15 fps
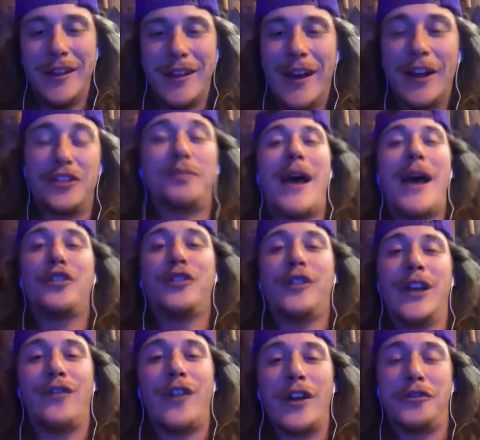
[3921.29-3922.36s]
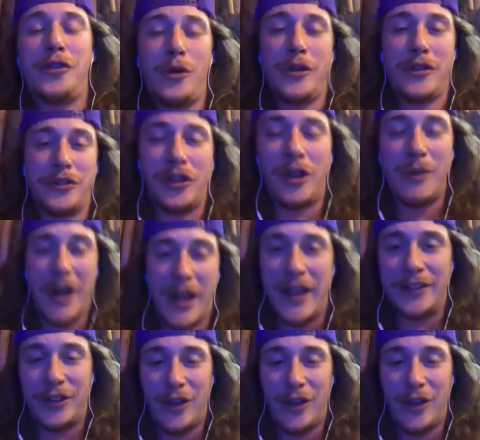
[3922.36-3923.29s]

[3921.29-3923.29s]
especially if I told it to somebody that's